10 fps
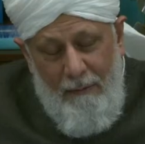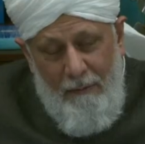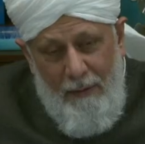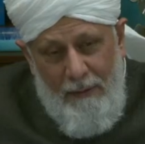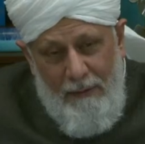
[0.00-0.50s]

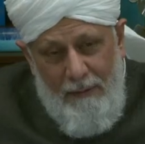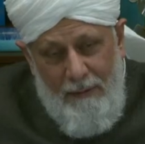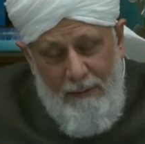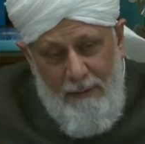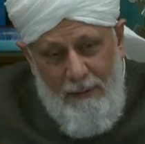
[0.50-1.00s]
Once
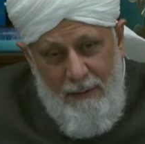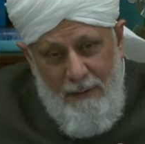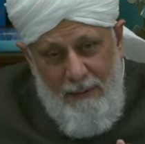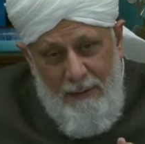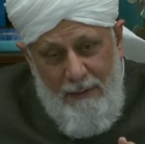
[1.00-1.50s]

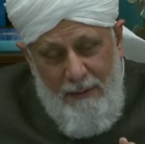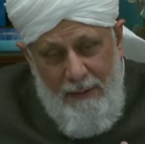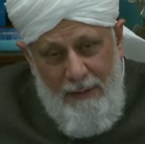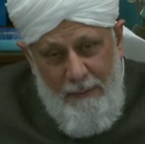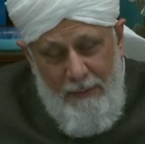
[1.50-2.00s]
they
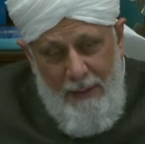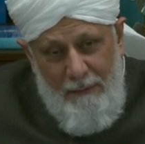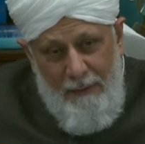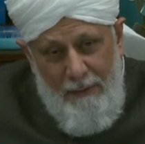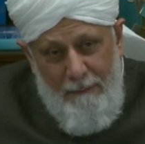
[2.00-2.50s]

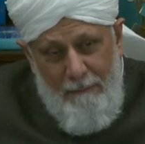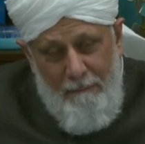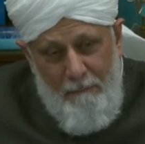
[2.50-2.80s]
themselves have